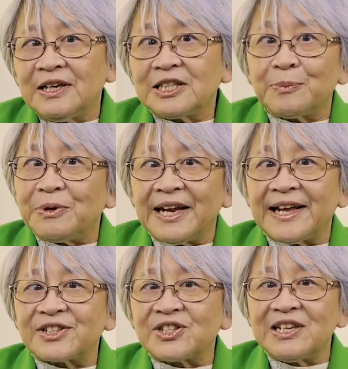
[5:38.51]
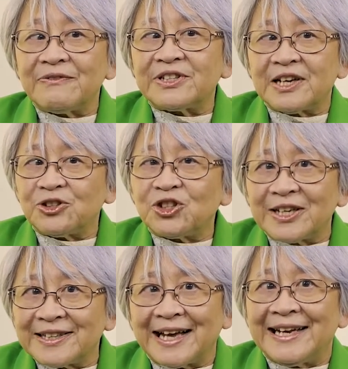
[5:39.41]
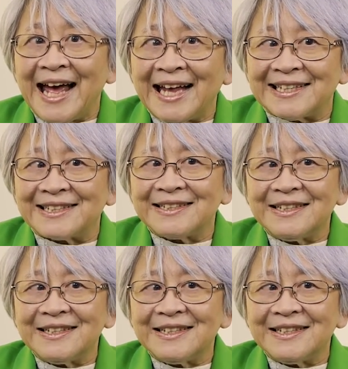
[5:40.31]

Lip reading: the plagues never touched their land.